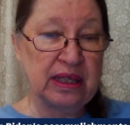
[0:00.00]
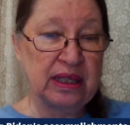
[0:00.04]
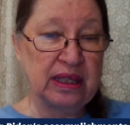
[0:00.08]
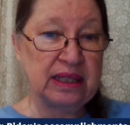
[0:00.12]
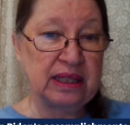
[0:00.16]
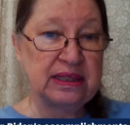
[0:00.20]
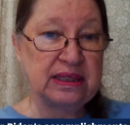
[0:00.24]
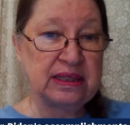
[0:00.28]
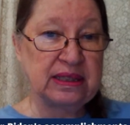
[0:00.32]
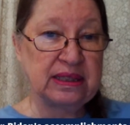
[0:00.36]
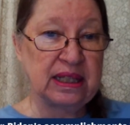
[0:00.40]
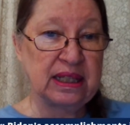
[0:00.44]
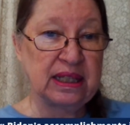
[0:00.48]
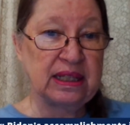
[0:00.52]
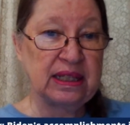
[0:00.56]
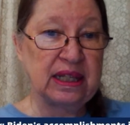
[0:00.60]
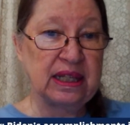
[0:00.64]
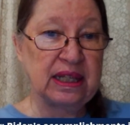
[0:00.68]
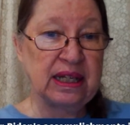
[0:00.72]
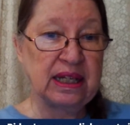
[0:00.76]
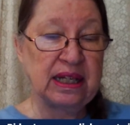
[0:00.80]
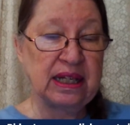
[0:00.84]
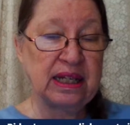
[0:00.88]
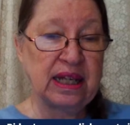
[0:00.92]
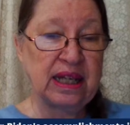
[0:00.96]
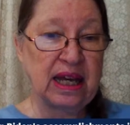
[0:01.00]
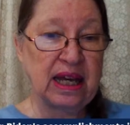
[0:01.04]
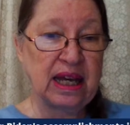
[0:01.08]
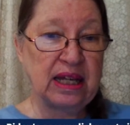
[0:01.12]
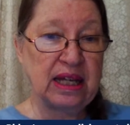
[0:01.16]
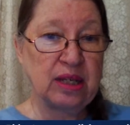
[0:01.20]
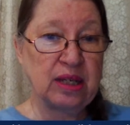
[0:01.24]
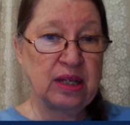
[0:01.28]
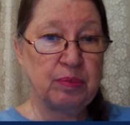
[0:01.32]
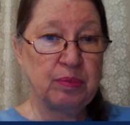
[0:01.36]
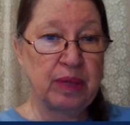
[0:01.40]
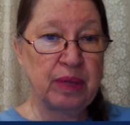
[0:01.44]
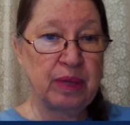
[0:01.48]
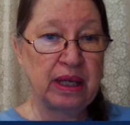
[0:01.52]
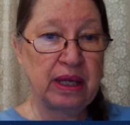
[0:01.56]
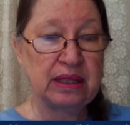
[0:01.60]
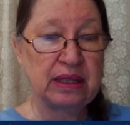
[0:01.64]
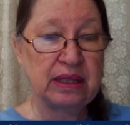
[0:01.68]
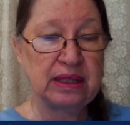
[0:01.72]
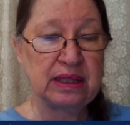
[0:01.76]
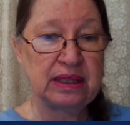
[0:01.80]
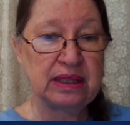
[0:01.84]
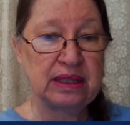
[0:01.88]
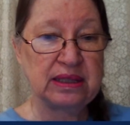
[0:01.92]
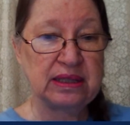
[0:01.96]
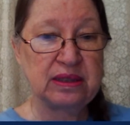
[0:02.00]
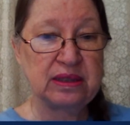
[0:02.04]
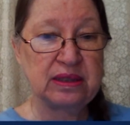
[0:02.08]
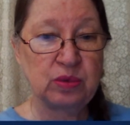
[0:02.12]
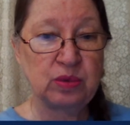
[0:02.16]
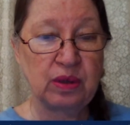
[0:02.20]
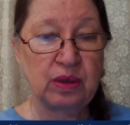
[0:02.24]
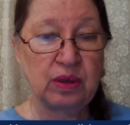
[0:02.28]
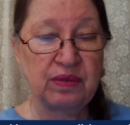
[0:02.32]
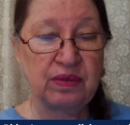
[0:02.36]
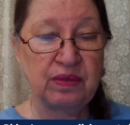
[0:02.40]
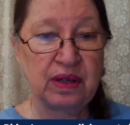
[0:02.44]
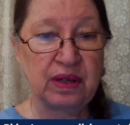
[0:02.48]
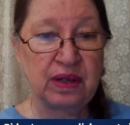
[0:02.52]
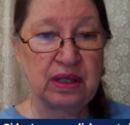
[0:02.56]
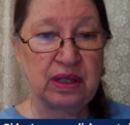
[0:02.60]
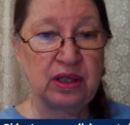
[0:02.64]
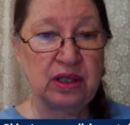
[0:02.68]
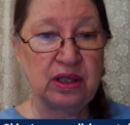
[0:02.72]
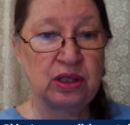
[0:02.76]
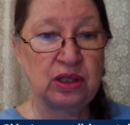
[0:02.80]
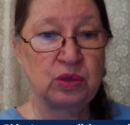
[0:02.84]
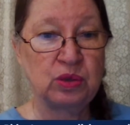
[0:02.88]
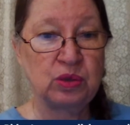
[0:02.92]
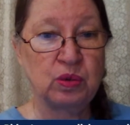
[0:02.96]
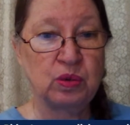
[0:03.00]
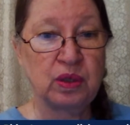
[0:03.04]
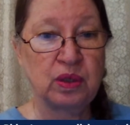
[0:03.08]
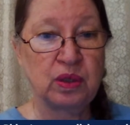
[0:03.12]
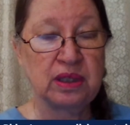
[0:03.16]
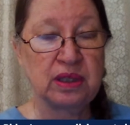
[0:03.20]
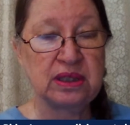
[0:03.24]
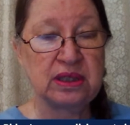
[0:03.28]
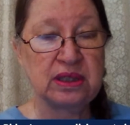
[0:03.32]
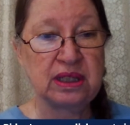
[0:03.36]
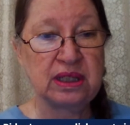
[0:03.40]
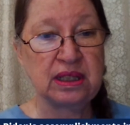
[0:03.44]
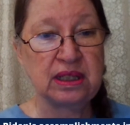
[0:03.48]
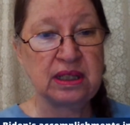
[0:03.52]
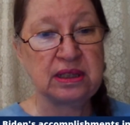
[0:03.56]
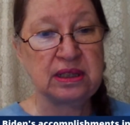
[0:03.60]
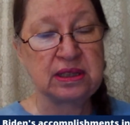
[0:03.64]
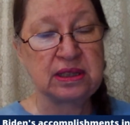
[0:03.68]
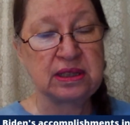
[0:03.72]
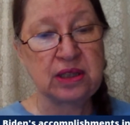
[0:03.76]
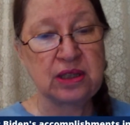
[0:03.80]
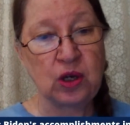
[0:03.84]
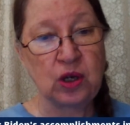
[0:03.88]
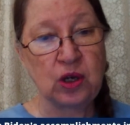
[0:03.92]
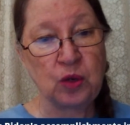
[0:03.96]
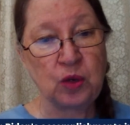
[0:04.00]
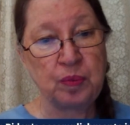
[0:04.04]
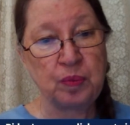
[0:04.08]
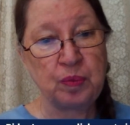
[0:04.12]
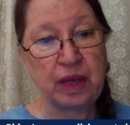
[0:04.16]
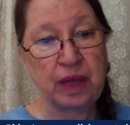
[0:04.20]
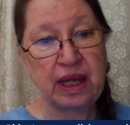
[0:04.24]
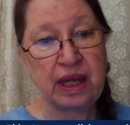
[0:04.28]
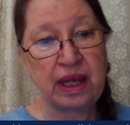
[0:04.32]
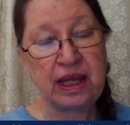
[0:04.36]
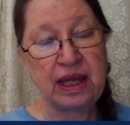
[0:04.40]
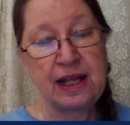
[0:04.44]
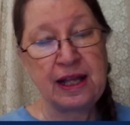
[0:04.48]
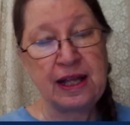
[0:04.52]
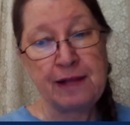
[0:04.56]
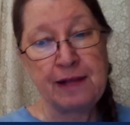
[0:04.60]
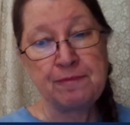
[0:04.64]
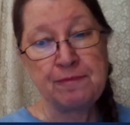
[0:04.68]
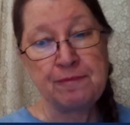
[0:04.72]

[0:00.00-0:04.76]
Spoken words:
They said that he had to pay at least $1,200 towards his copay